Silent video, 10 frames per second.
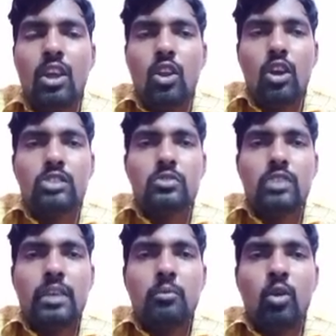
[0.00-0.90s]
Loss of the
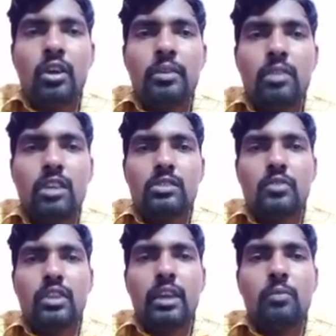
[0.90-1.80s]
life
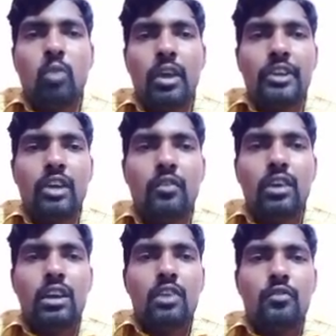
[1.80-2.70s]
point of
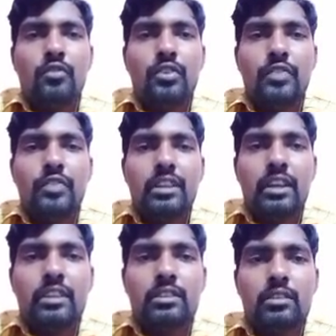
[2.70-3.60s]

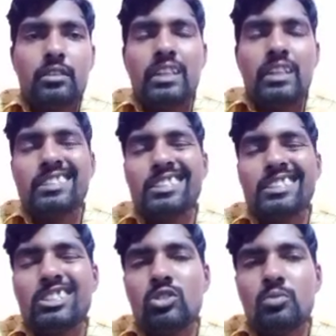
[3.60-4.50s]
59, nearly
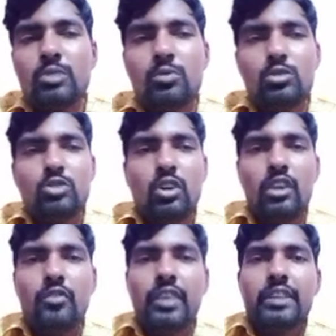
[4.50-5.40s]
60,000 people are
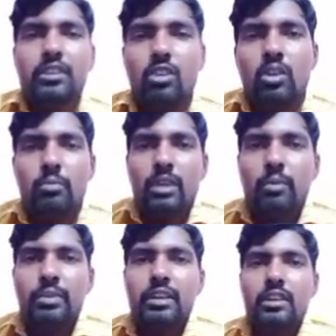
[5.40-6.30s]
affected, or
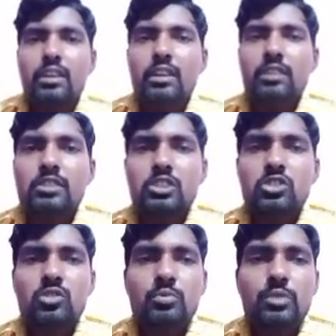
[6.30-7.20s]
maybe
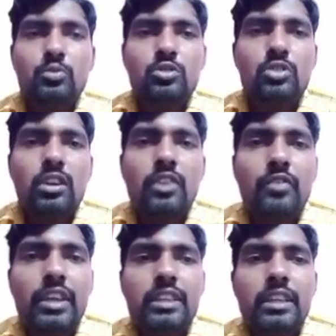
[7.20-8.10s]
60,000 people are
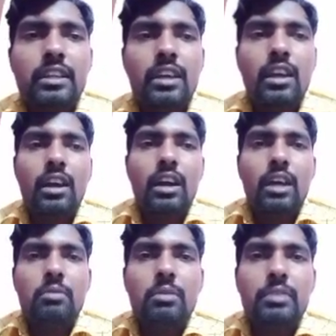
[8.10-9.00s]
affected,
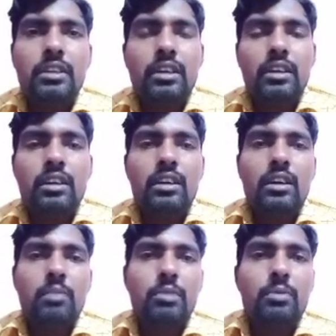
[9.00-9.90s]
or
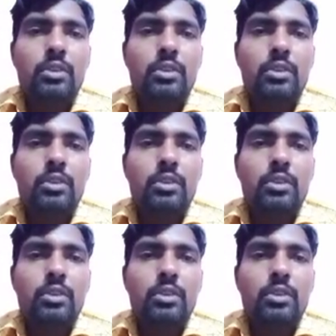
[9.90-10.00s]
maybe